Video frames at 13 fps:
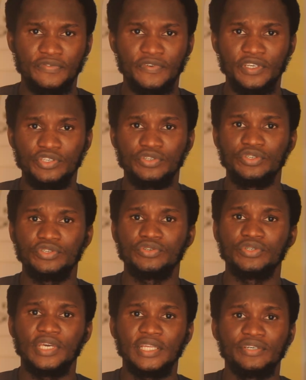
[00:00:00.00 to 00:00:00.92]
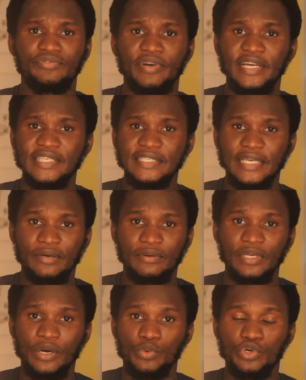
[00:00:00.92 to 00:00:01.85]
phase, you need to get the right
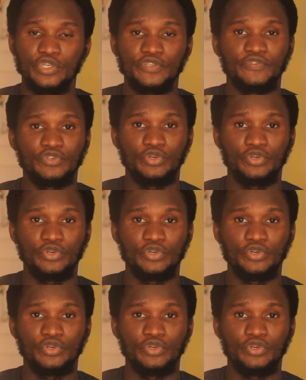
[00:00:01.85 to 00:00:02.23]
sound that works for